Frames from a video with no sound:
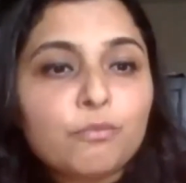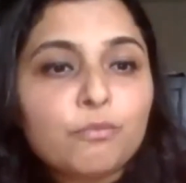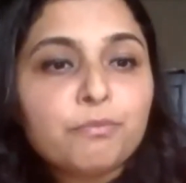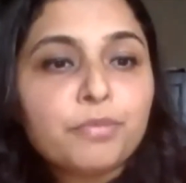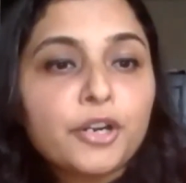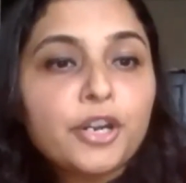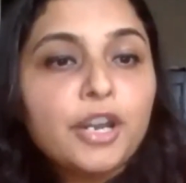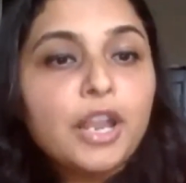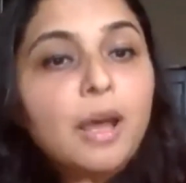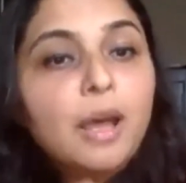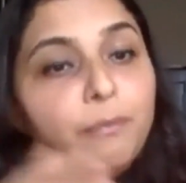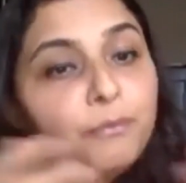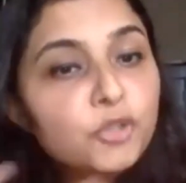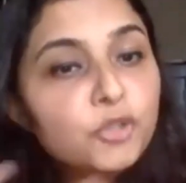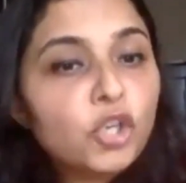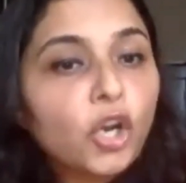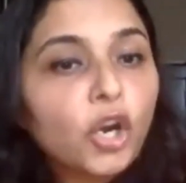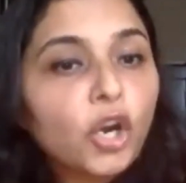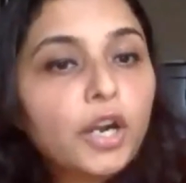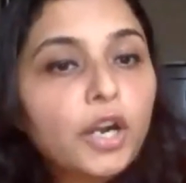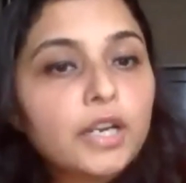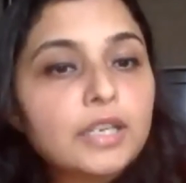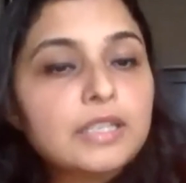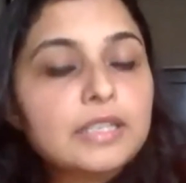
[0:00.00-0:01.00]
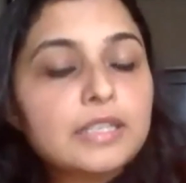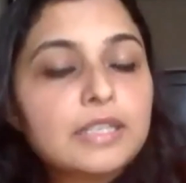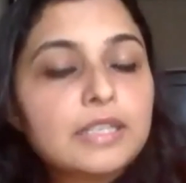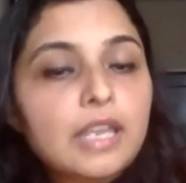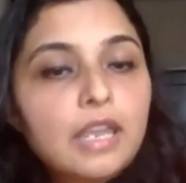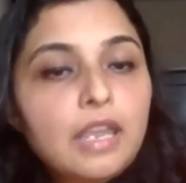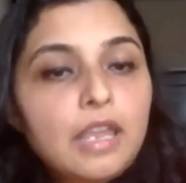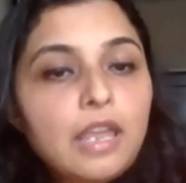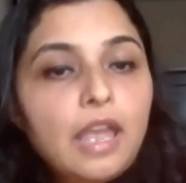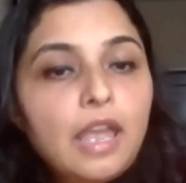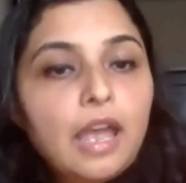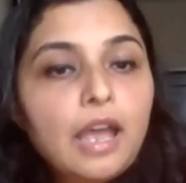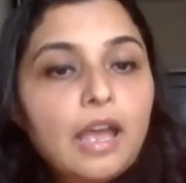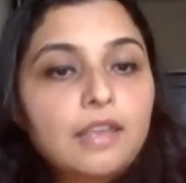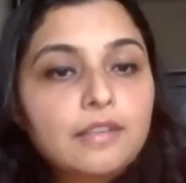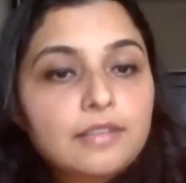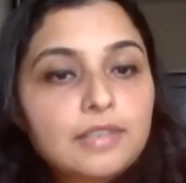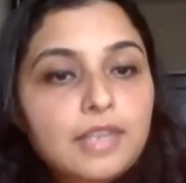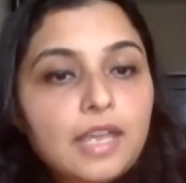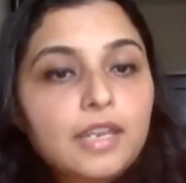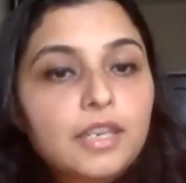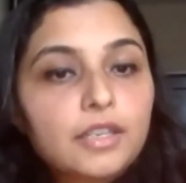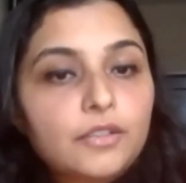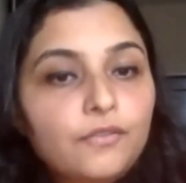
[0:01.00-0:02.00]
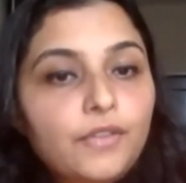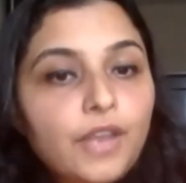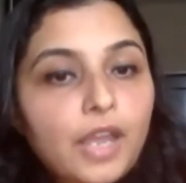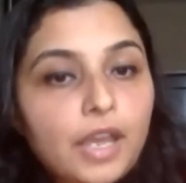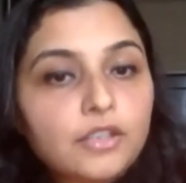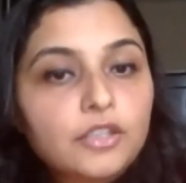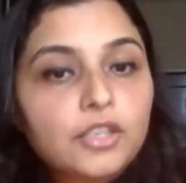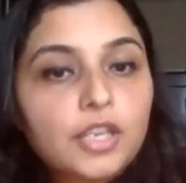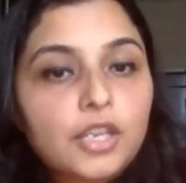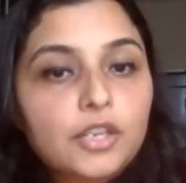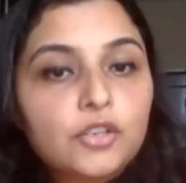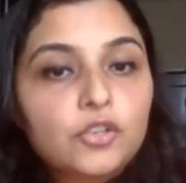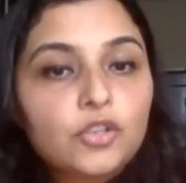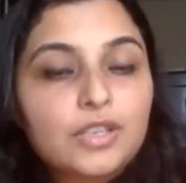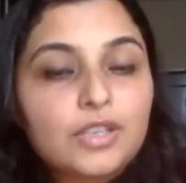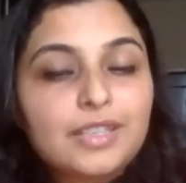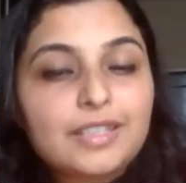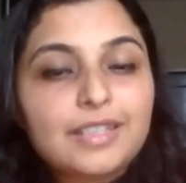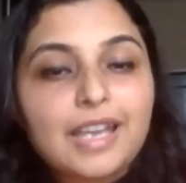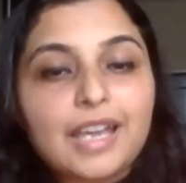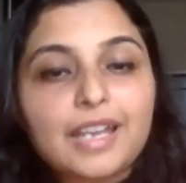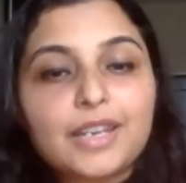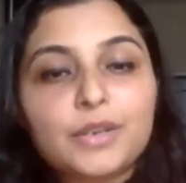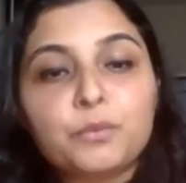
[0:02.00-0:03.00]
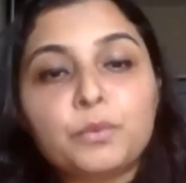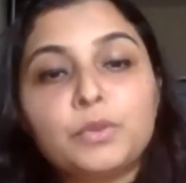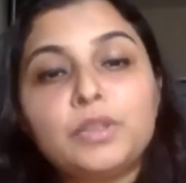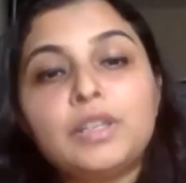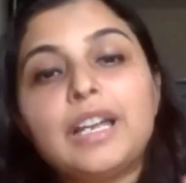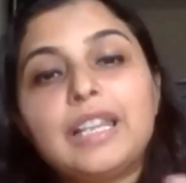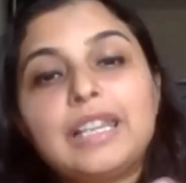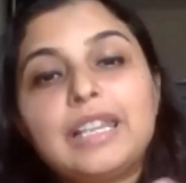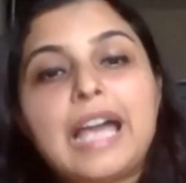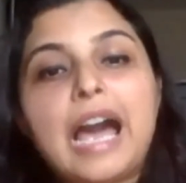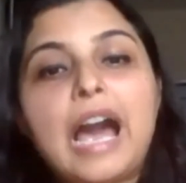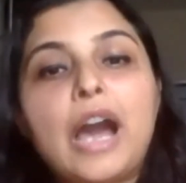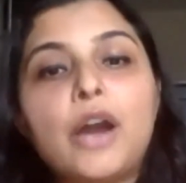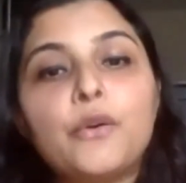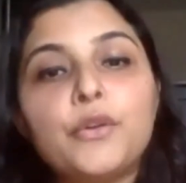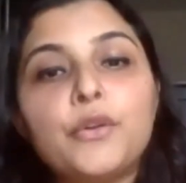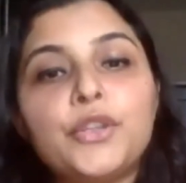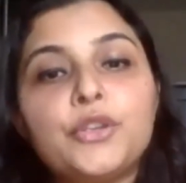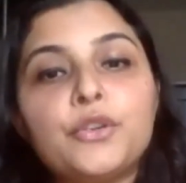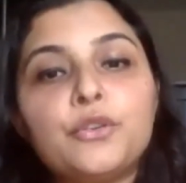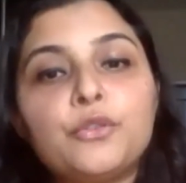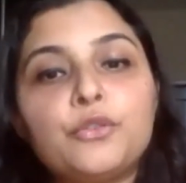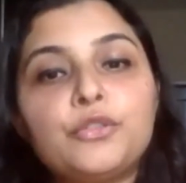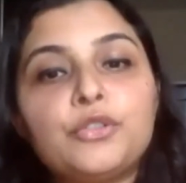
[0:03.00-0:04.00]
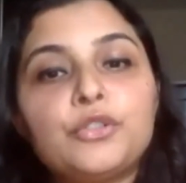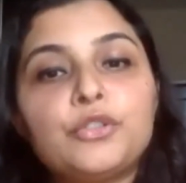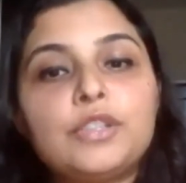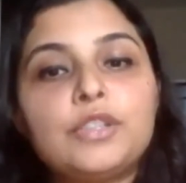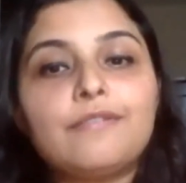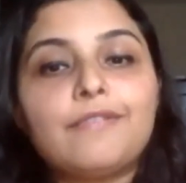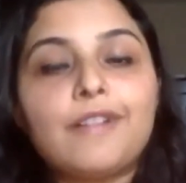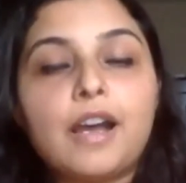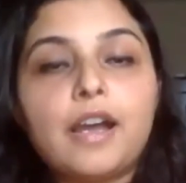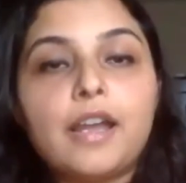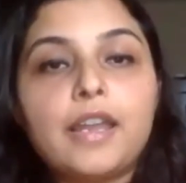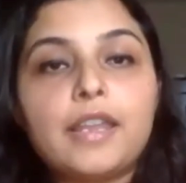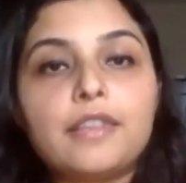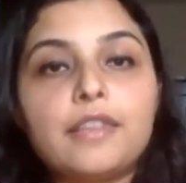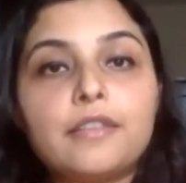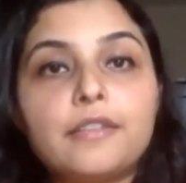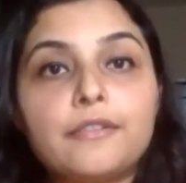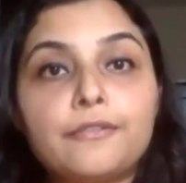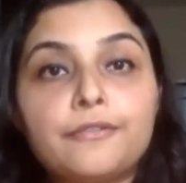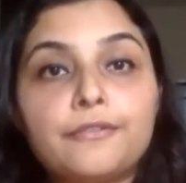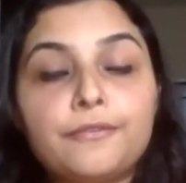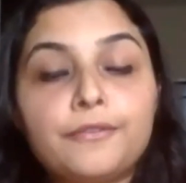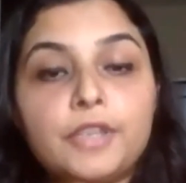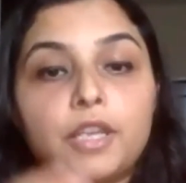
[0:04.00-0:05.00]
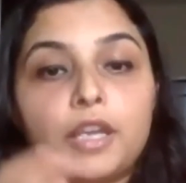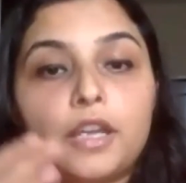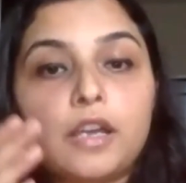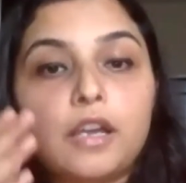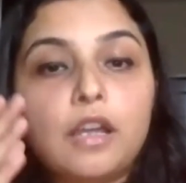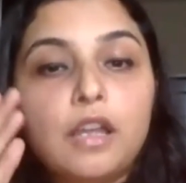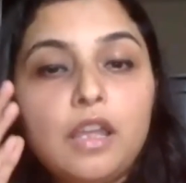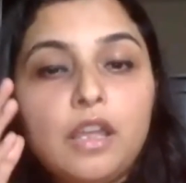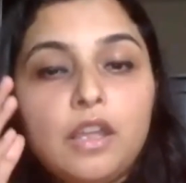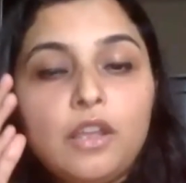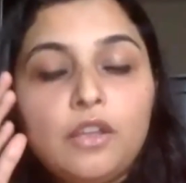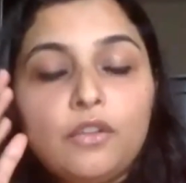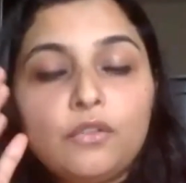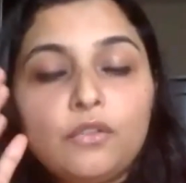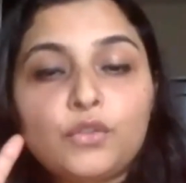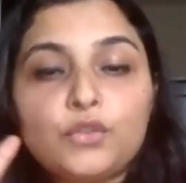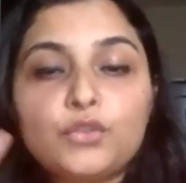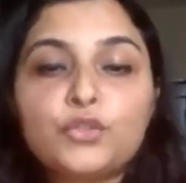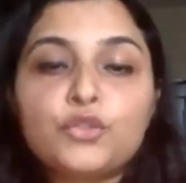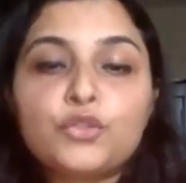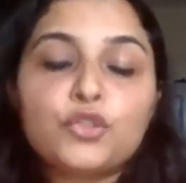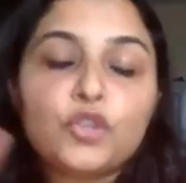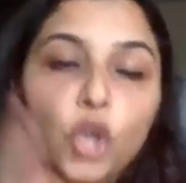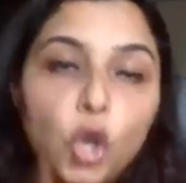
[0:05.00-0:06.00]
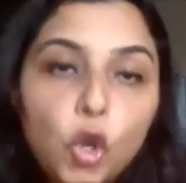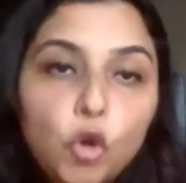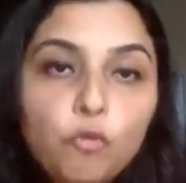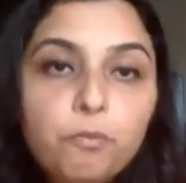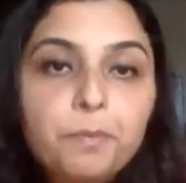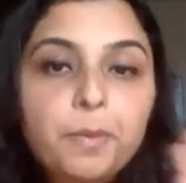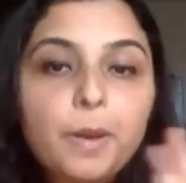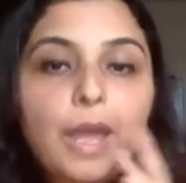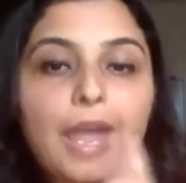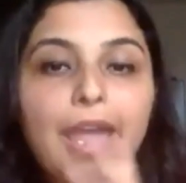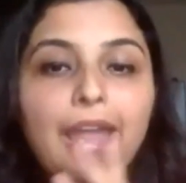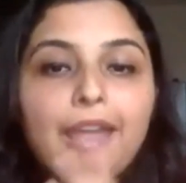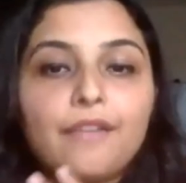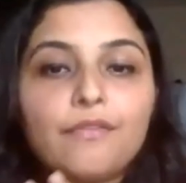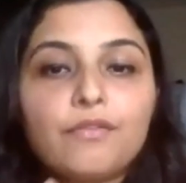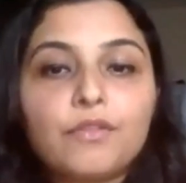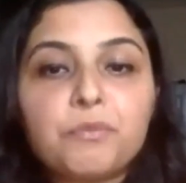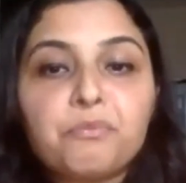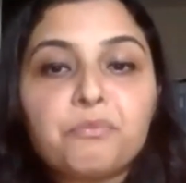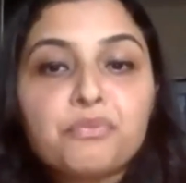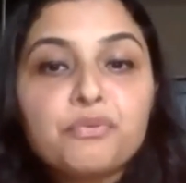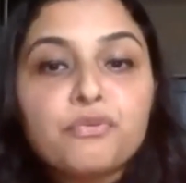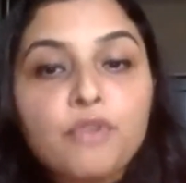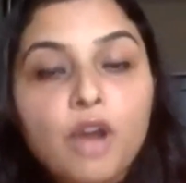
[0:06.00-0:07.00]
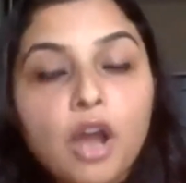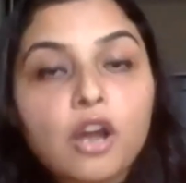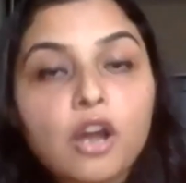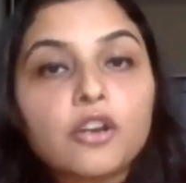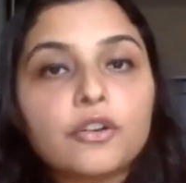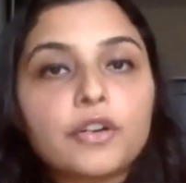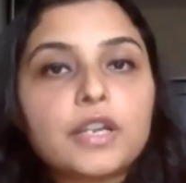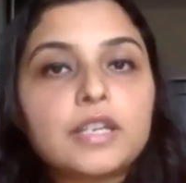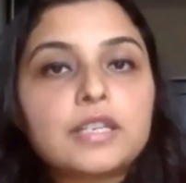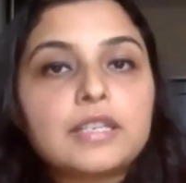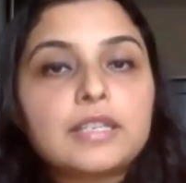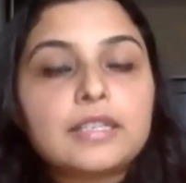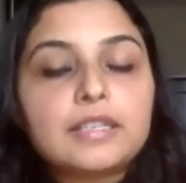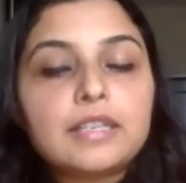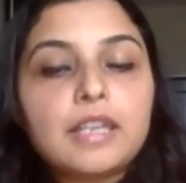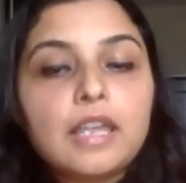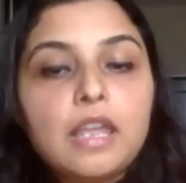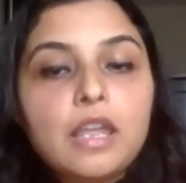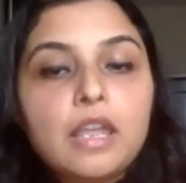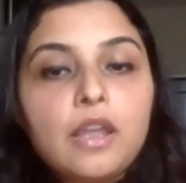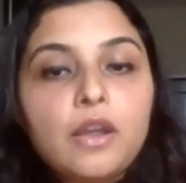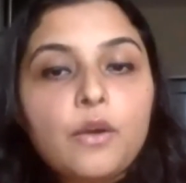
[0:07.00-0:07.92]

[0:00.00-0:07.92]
burnup charts has that advantage, is that it will allow you to divide the scope and the progress,